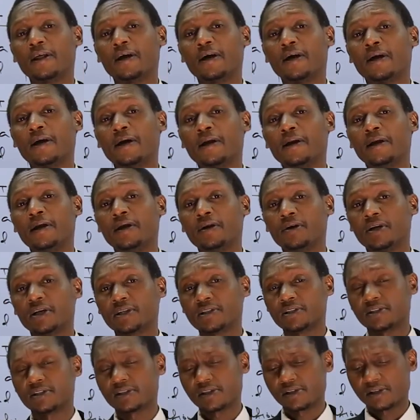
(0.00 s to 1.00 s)
our
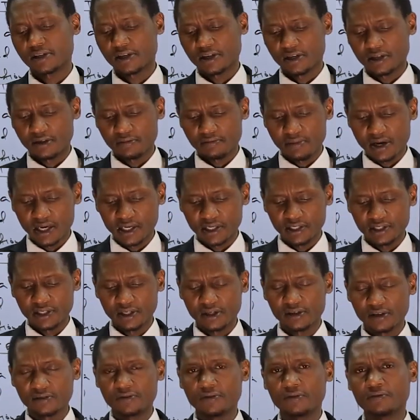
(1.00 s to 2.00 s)
directors and the
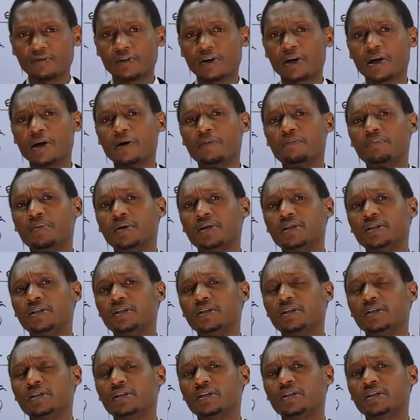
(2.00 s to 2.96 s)
managers of the company